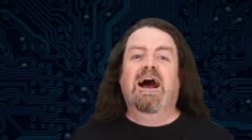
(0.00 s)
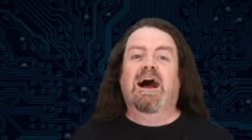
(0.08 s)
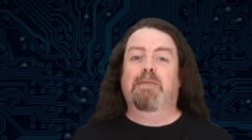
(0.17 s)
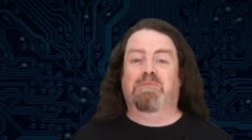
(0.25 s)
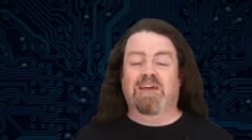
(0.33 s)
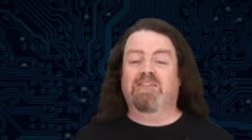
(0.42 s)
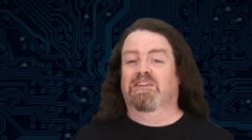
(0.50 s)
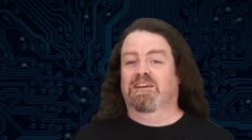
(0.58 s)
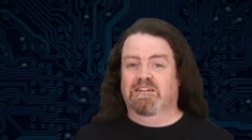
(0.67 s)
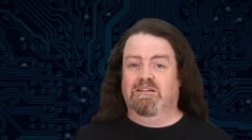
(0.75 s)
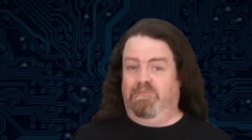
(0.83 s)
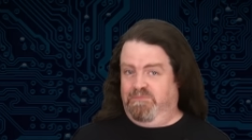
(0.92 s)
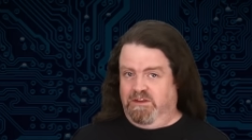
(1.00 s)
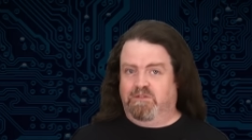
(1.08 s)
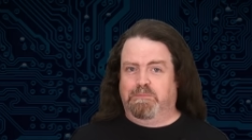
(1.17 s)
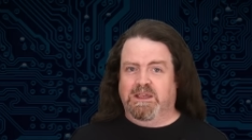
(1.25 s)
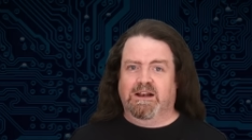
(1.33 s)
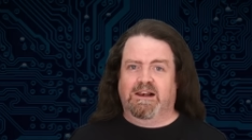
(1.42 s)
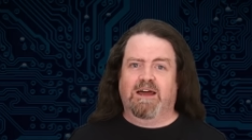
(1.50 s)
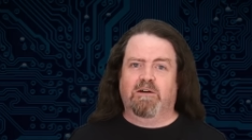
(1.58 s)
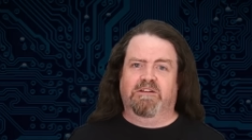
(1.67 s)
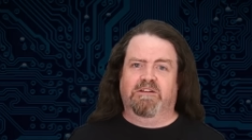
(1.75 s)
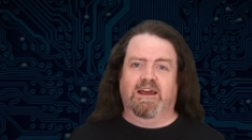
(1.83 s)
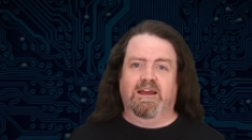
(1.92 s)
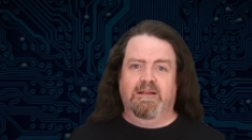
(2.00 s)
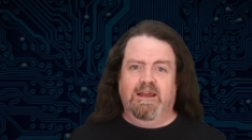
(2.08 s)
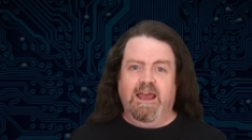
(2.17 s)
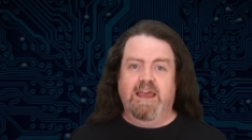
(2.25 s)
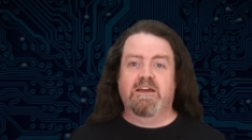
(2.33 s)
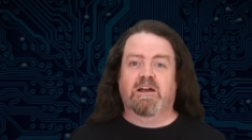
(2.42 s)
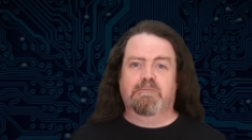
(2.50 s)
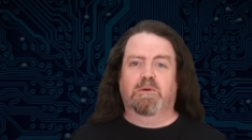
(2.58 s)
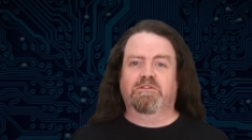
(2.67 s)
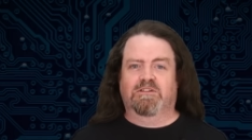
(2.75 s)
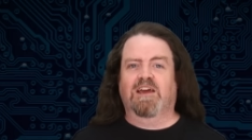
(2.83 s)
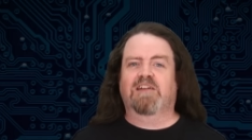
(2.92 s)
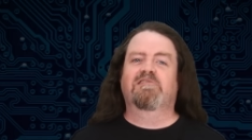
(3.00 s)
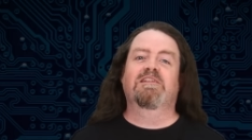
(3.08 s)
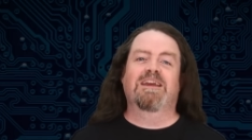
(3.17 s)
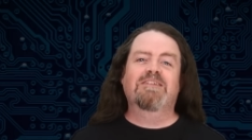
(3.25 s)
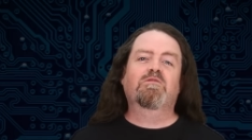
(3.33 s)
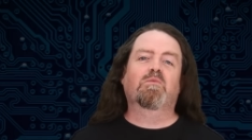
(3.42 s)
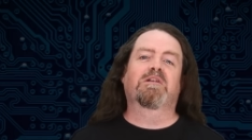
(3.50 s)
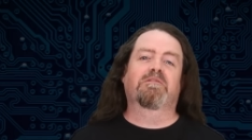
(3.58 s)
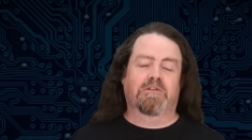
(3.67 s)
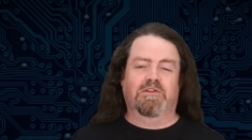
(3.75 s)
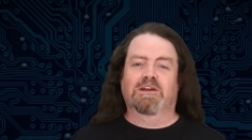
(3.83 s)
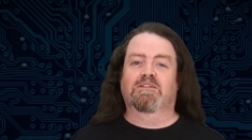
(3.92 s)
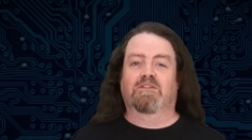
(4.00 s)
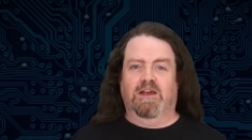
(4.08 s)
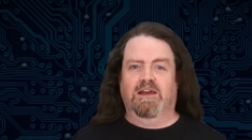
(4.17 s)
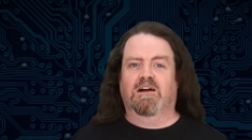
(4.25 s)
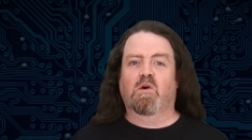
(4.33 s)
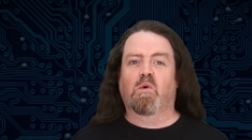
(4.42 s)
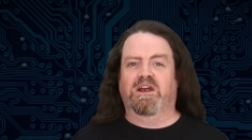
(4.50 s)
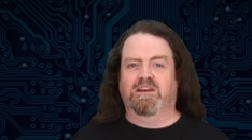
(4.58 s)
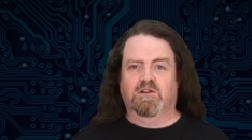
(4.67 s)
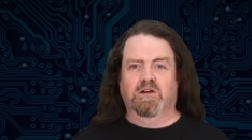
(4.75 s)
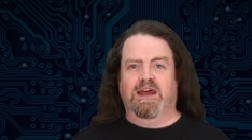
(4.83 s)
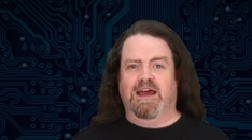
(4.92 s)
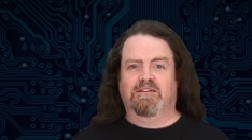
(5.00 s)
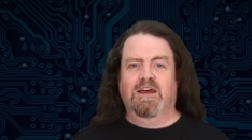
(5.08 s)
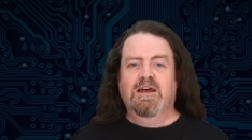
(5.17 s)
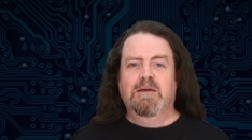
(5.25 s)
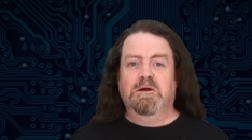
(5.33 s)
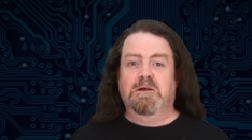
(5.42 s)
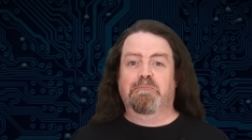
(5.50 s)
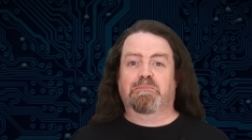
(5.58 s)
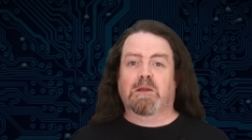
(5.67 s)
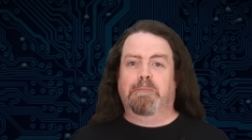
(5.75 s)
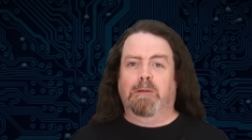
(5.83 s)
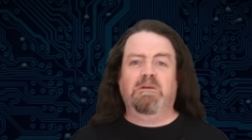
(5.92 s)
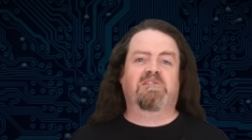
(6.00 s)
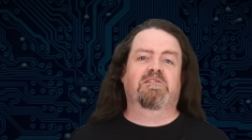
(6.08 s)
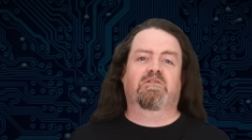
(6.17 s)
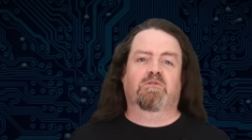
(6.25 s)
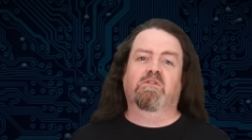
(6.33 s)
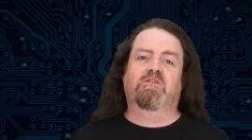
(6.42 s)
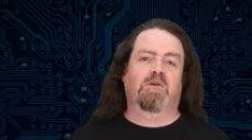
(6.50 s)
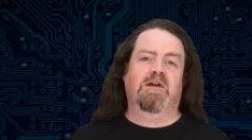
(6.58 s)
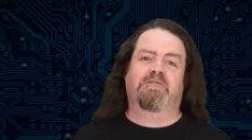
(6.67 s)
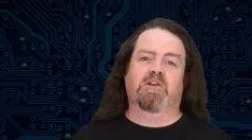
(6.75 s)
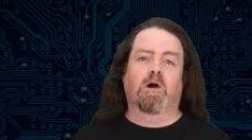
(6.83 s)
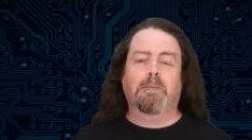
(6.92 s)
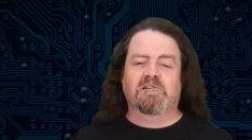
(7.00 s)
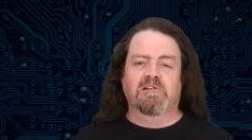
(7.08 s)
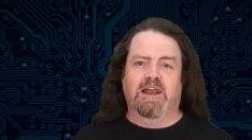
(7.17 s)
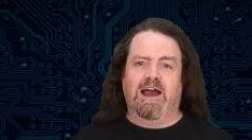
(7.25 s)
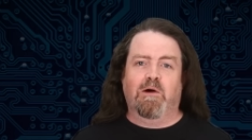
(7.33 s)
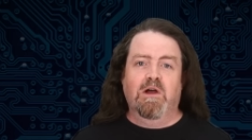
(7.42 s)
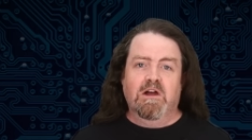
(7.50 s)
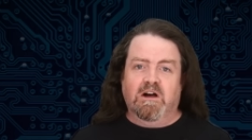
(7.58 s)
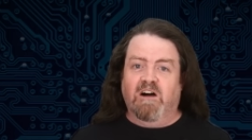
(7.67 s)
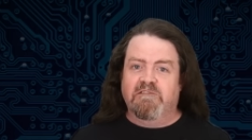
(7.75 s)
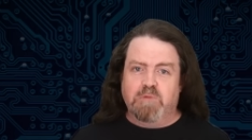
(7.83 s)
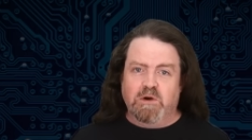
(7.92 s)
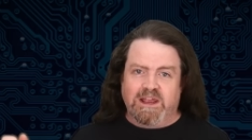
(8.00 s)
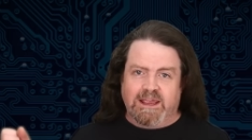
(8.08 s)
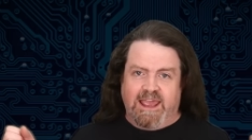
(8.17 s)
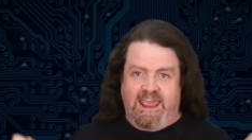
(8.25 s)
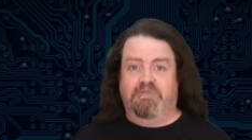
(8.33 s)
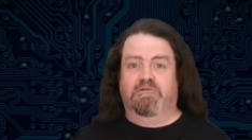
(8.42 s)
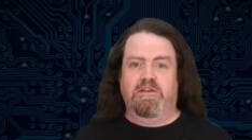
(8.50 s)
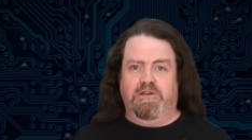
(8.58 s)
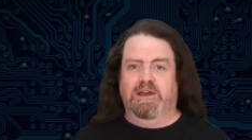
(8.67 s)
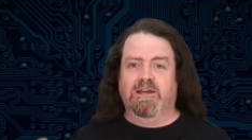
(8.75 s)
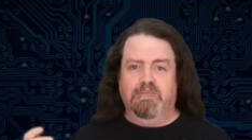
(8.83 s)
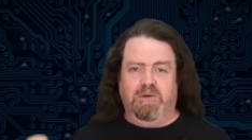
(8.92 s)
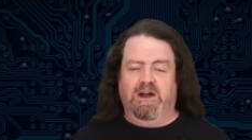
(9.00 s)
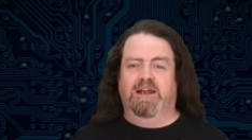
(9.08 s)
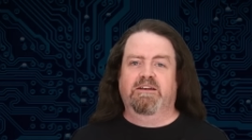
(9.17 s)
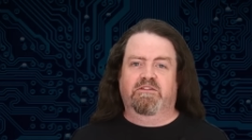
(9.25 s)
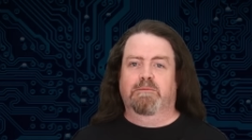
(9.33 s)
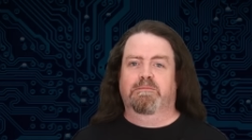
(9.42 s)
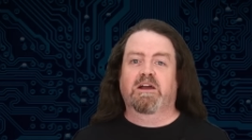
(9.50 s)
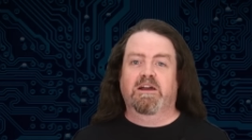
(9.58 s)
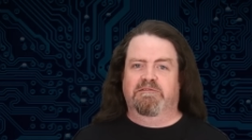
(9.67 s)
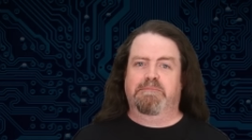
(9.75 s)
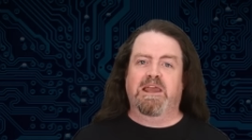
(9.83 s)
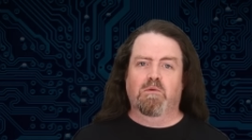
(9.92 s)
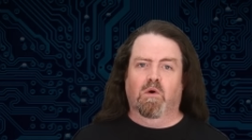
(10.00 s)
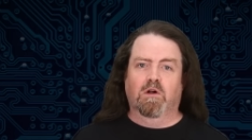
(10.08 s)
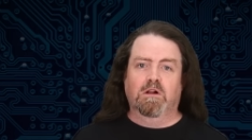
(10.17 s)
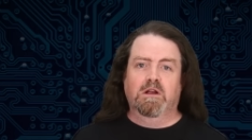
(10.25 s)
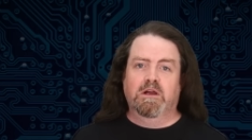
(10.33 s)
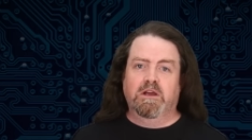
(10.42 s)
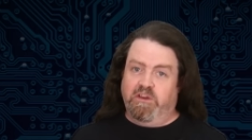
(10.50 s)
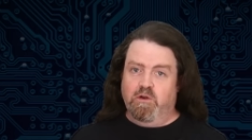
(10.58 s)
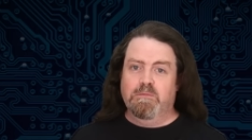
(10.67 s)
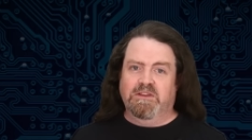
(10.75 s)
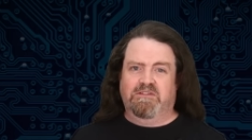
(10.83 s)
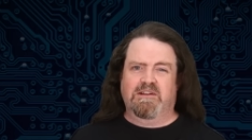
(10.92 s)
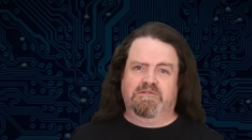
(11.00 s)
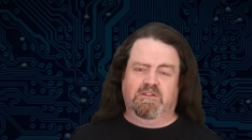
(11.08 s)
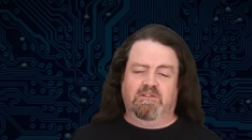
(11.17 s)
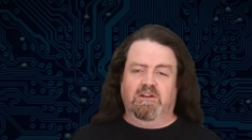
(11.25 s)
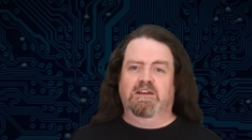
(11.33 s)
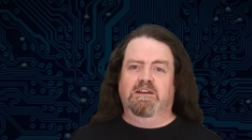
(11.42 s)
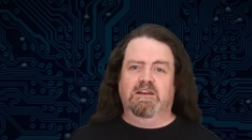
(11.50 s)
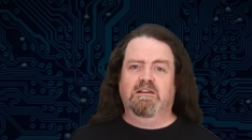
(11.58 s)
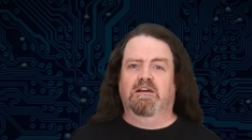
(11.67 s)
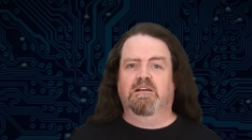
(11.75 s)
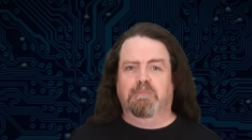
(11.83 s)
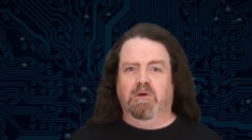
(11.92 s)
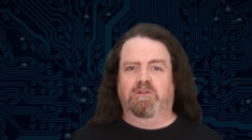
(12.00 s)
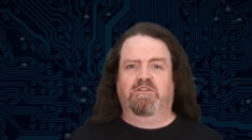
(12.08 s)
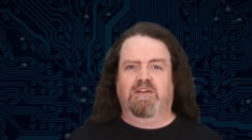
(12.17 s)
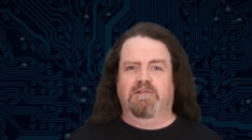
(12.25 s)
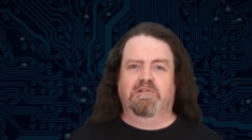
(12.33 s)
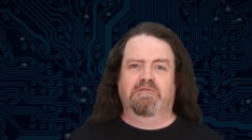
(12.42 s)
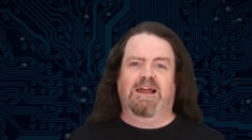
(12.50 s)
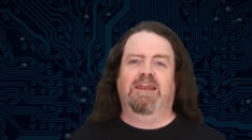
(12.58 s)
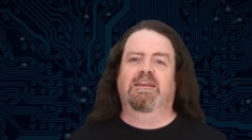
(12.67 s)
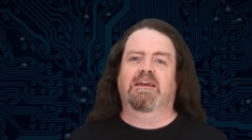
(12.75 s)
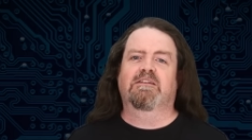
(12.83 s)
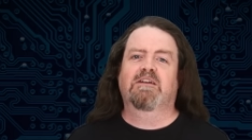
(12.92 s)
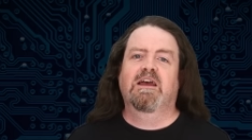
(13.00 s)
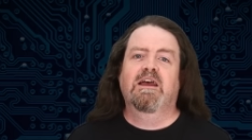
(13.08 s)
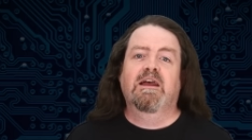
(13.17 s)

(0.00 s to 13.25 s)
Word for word: I'm guessing that, this being Cloudflare, AI bot detection is one of the things they are quite good at. But publishers also have the option now of putting everything behind some kind of paywall Humans have to sign in and bots have to validate.